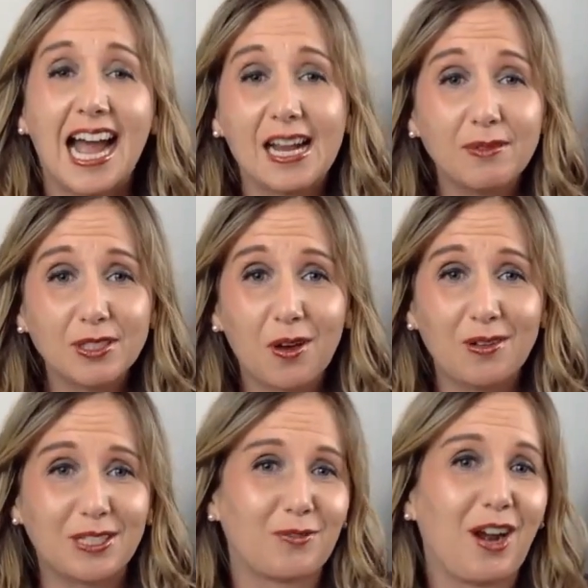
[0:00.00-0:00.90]
I was
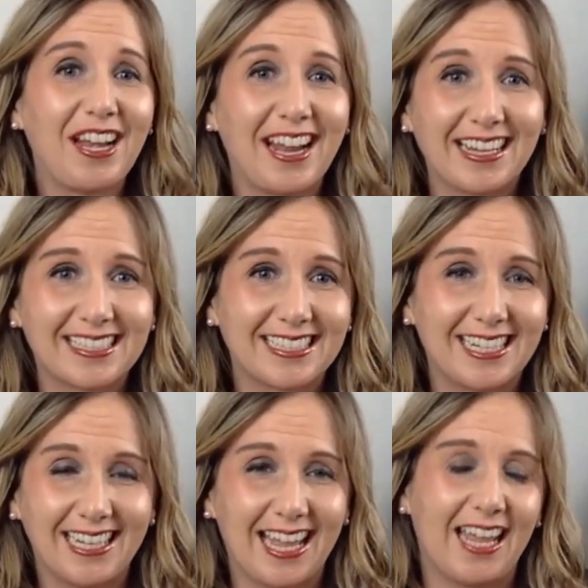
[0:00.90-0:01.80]
always right next
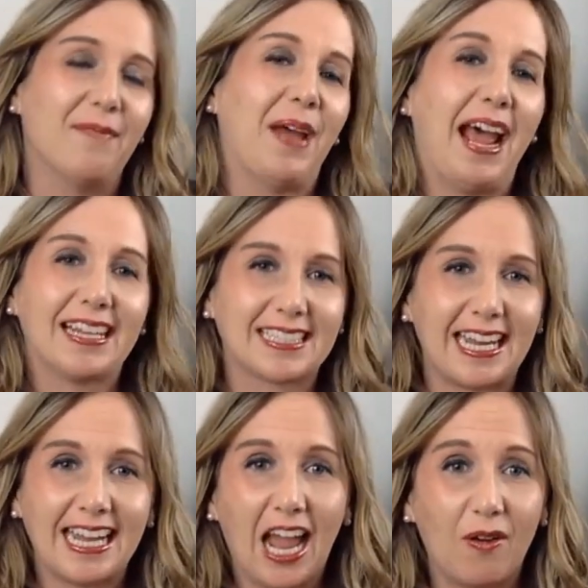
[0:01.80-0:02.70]
to them
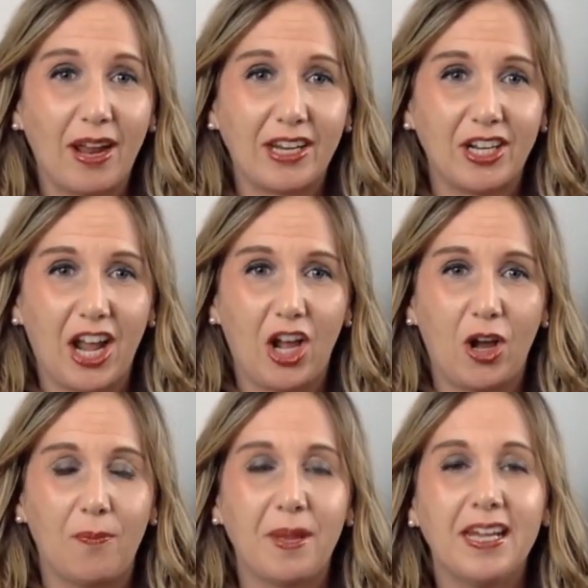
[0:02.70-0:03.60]
asking how I could
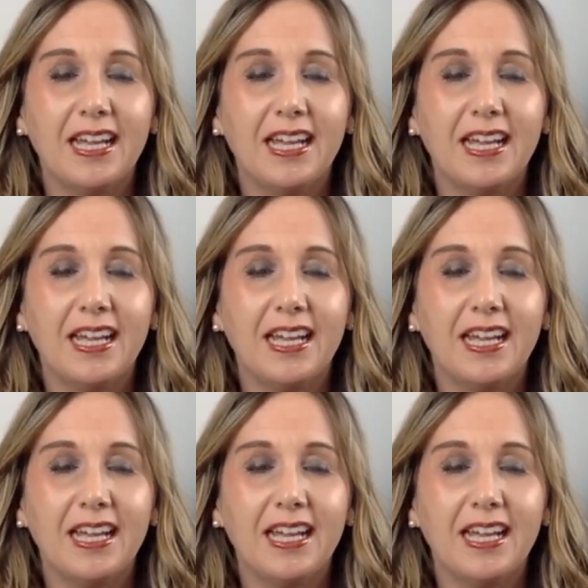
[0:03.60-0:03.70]
help,